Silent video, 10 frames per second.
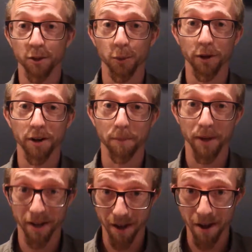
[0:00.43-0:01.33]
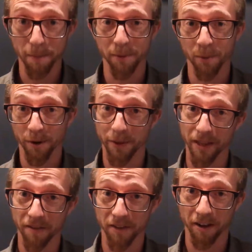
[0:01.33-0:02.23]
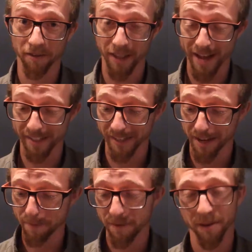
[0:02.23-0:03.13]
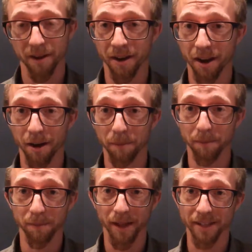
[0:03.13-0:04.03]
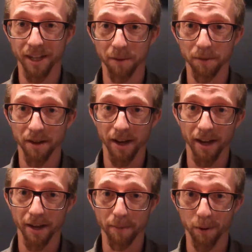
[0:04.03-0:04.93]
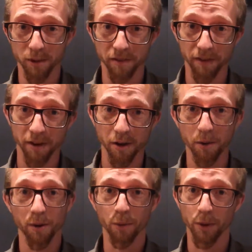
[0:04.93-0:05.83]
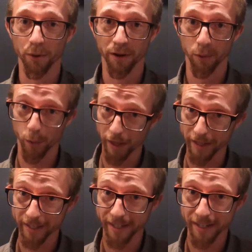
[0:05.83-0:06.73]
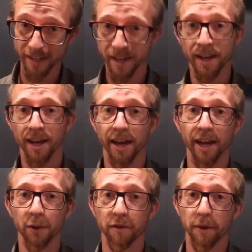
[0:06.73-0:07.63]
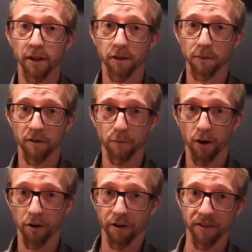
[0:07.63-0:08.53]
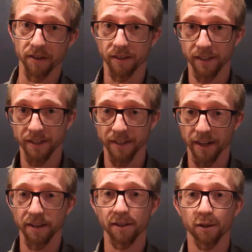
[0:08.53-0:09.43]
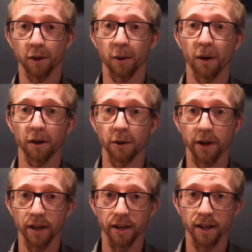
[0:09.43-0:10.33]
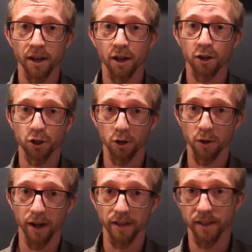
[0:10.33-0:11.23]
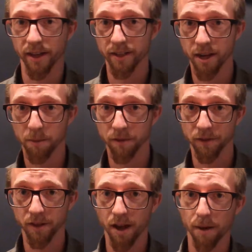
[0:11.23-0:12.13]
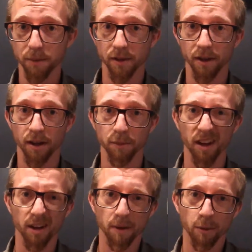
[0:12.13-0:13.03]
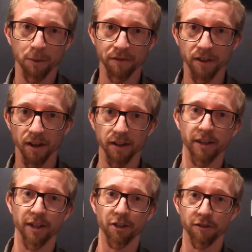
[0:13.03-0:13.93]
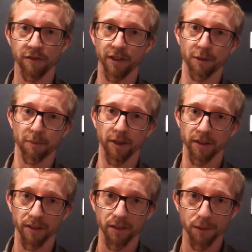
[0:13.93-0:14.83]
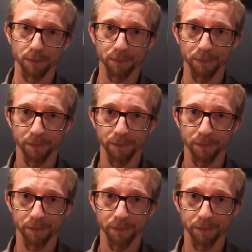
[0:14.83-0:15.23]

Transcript: So we're going to pick up where we left off last time. Last time that I posted a video, we were in Wellington, and we've made a little bit of progress since then. So I'll go ahead and show you guys the next couple of stops, talk about what we've done in each of these places.